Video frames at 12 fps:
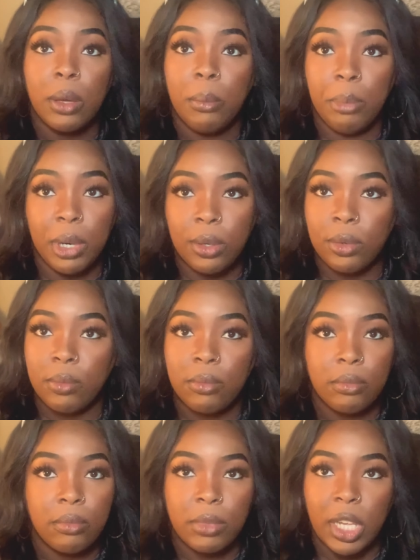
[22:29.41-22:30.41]
Boom
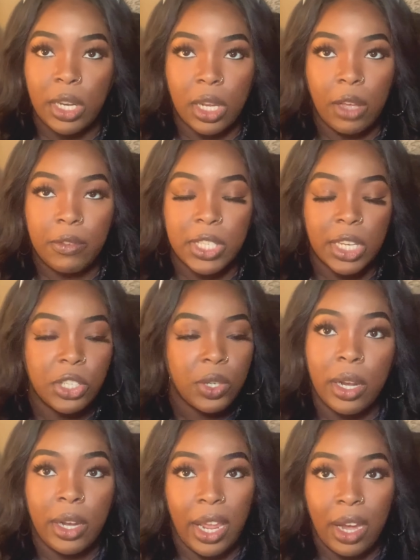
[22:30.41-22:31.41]
in the conversation.
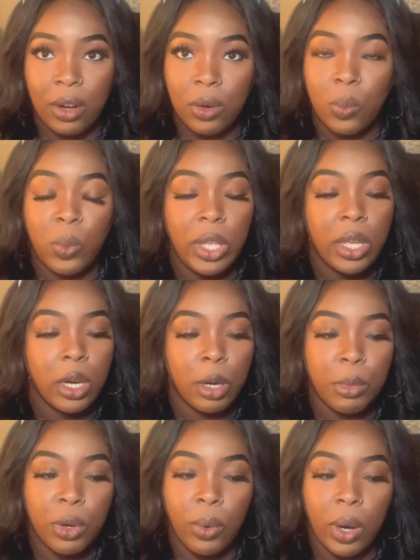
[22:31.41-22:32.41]
Now we
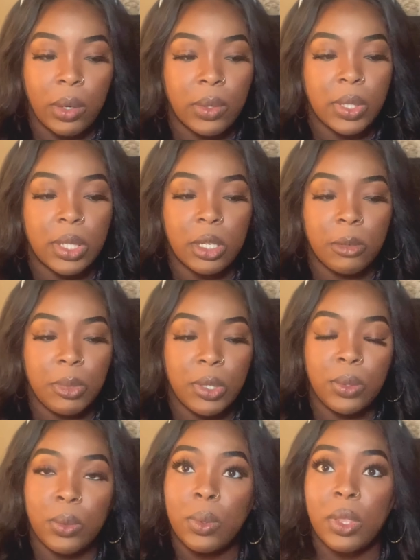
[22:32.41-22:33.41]
come across up
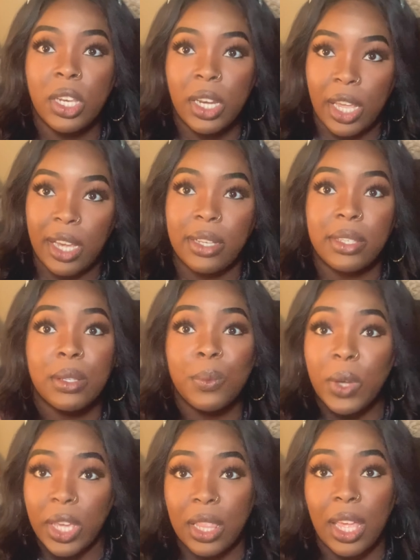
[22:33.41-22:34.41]
to the next week.